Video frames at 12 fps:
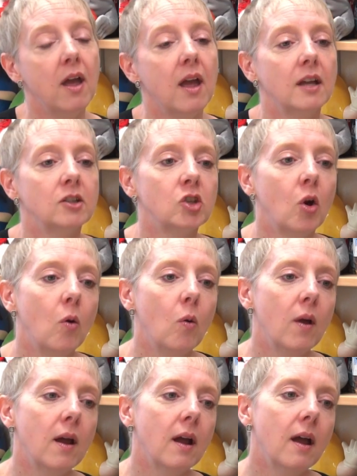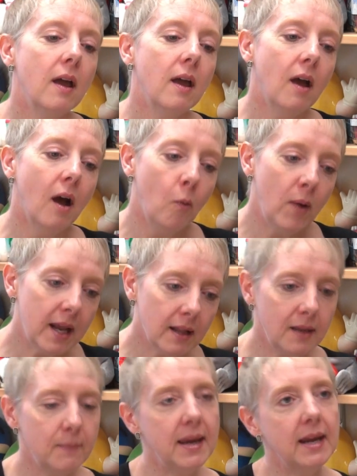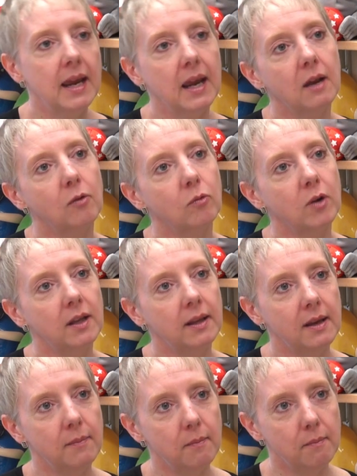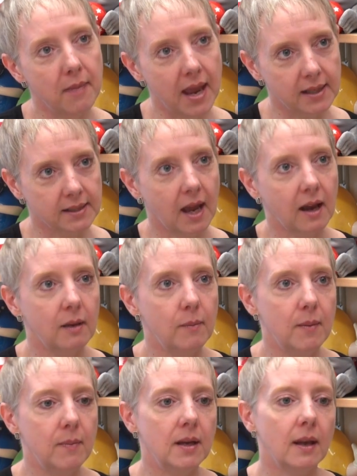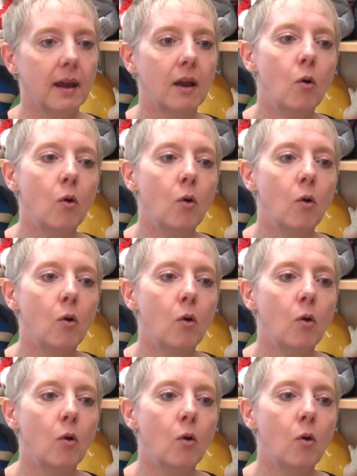And so a weekly meeting really makes that commitment, like,